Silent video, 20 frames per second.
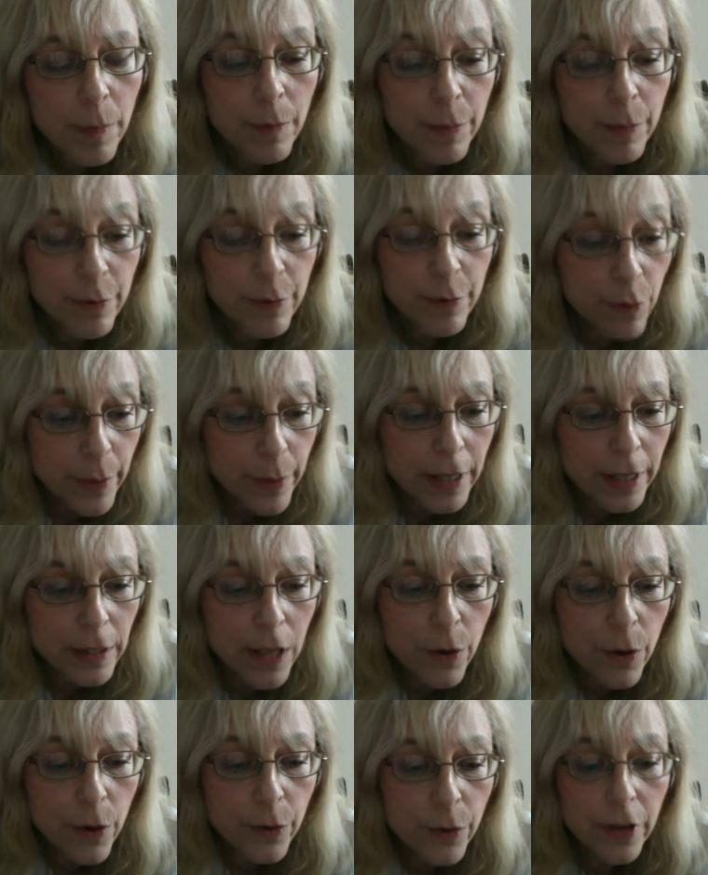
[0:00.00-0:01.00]
Before
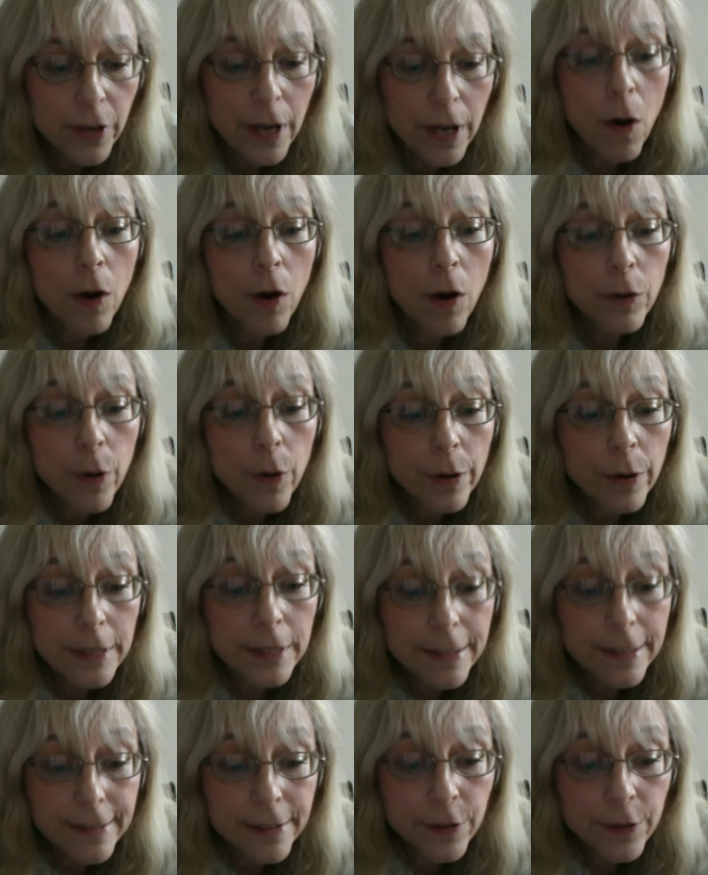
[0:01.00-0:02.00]
we close, all our
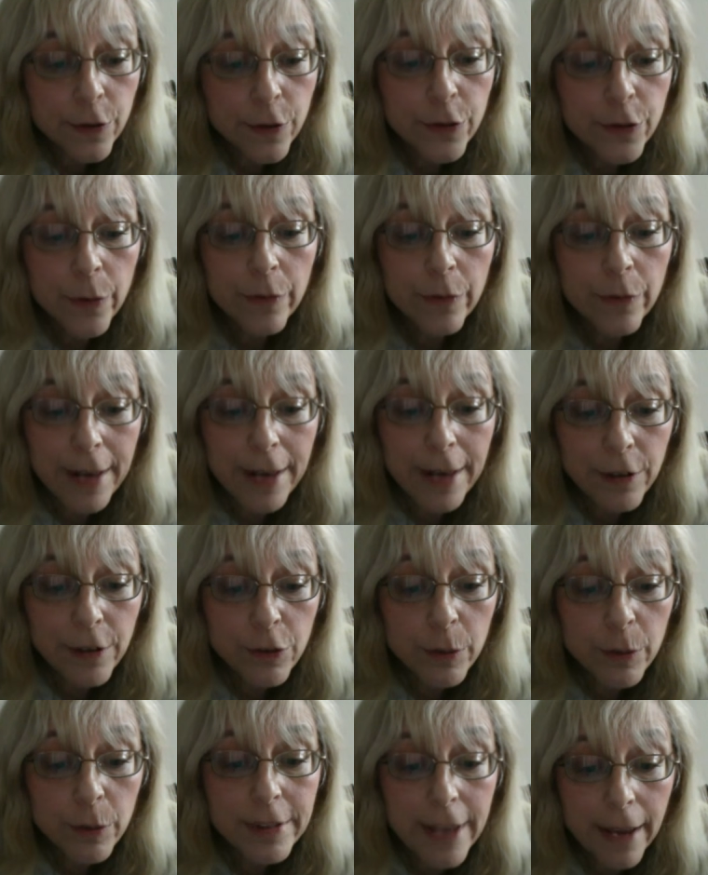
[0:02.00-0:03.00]
listeners are invited
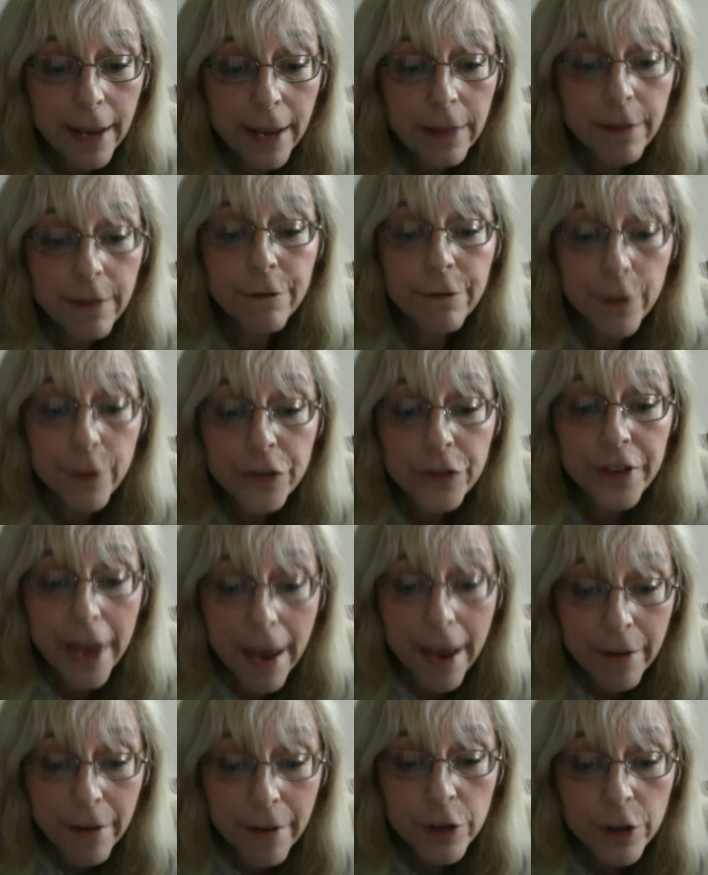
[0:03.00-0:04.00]
to attend the first
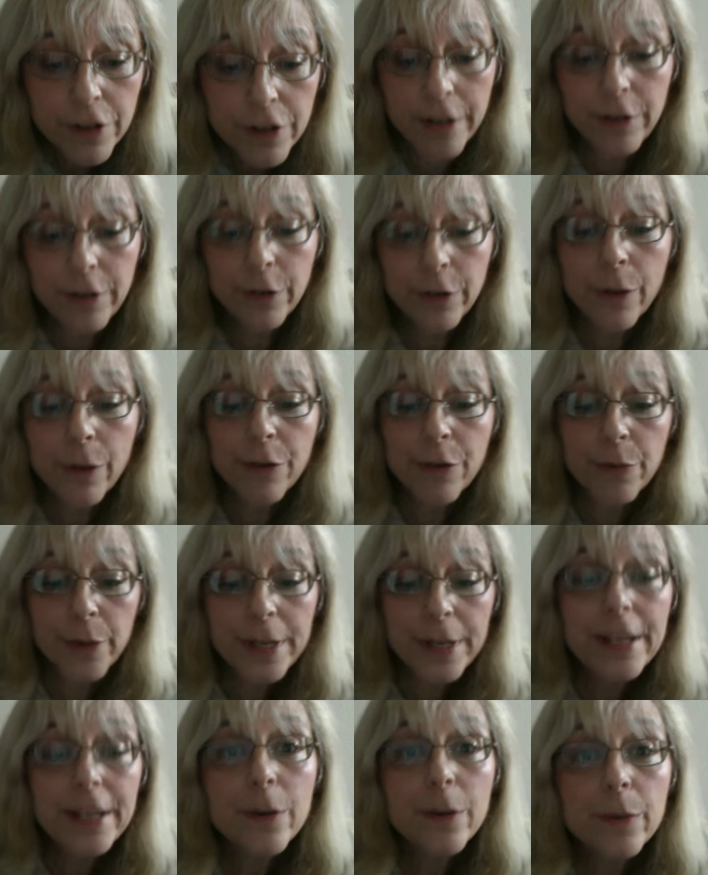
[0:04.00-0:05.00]
ever Dental
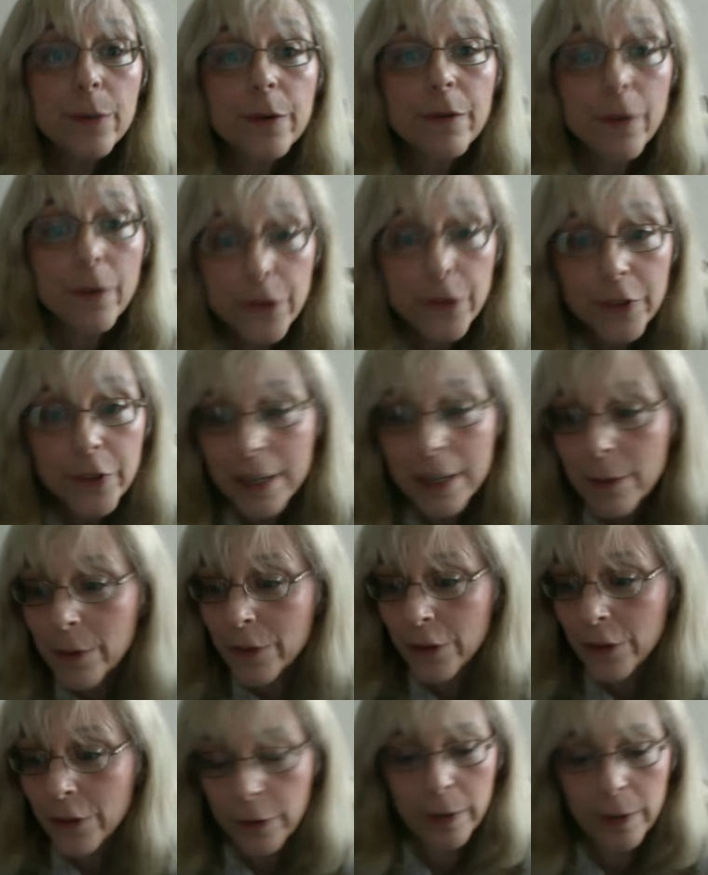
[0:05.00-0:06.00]
3D University,
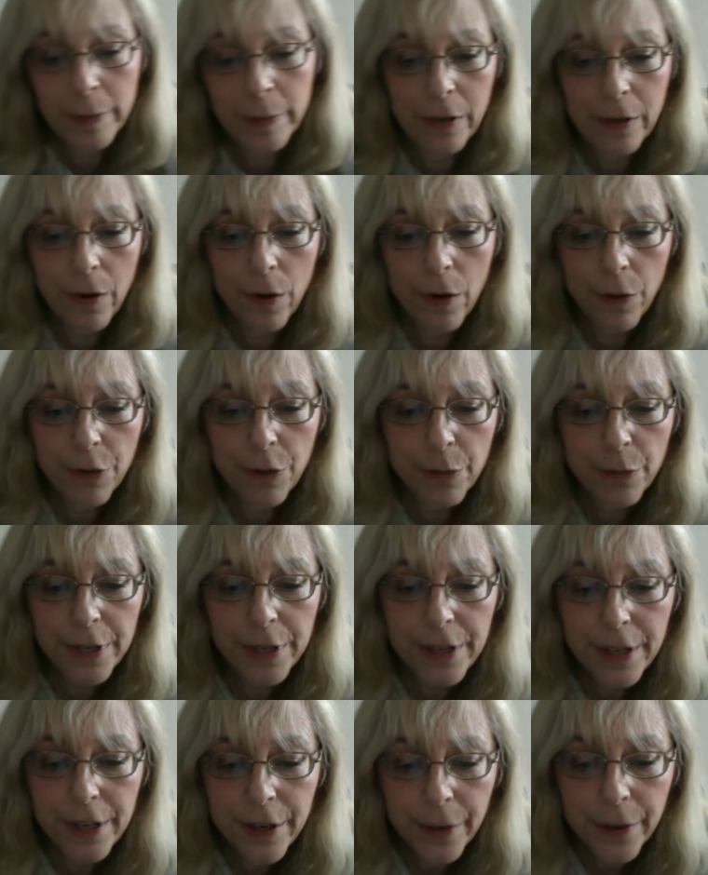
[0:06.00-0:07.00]
which is going to be called
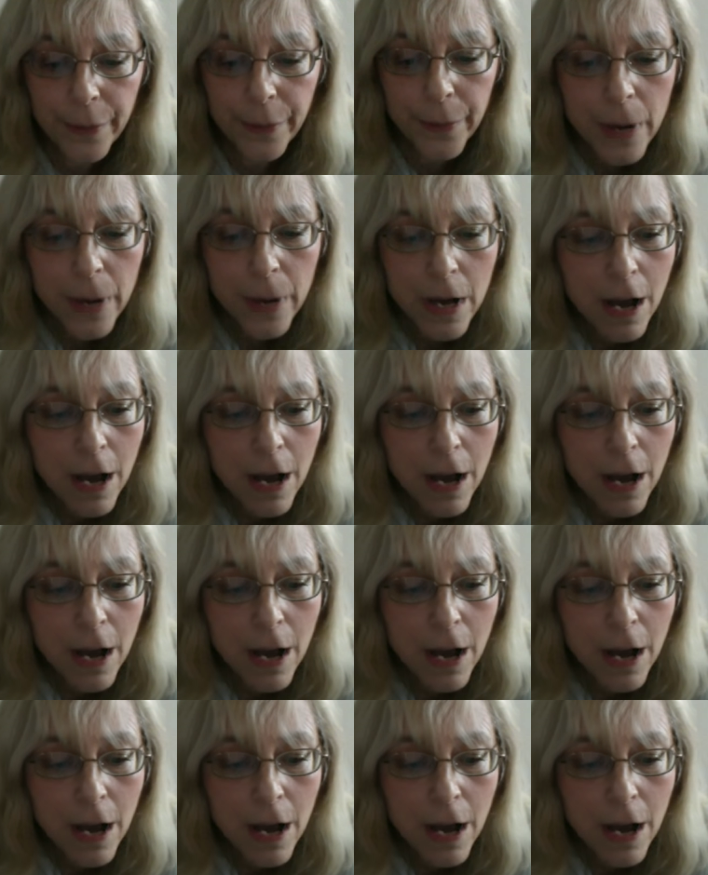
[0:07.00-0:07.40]
3DU,